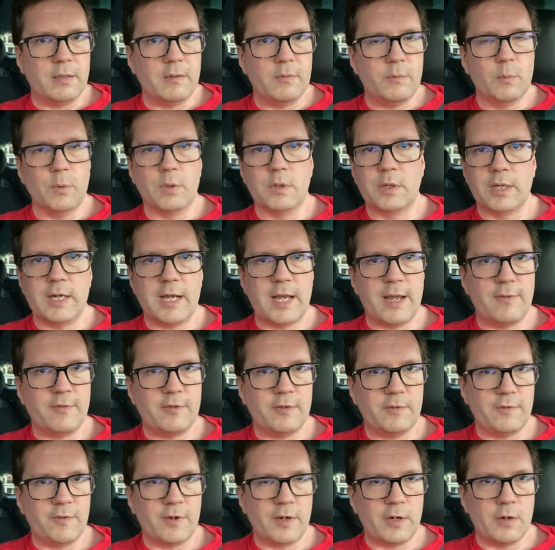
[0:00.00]
We're going to have
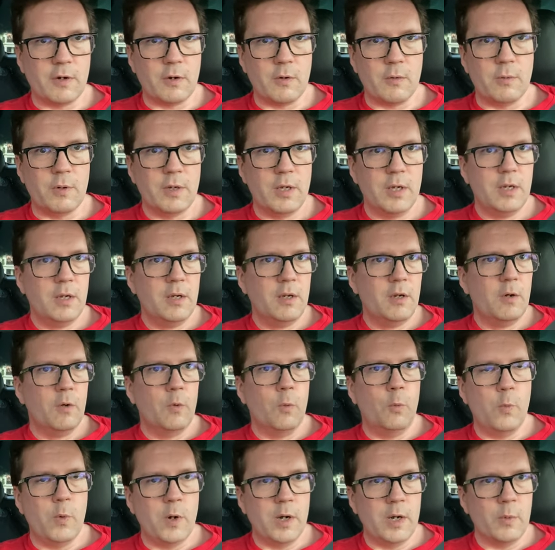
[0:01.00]
to figure out
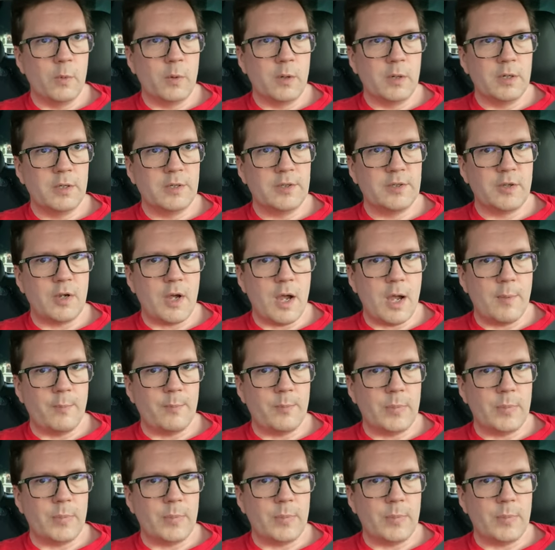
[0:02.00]
where we're going to stop,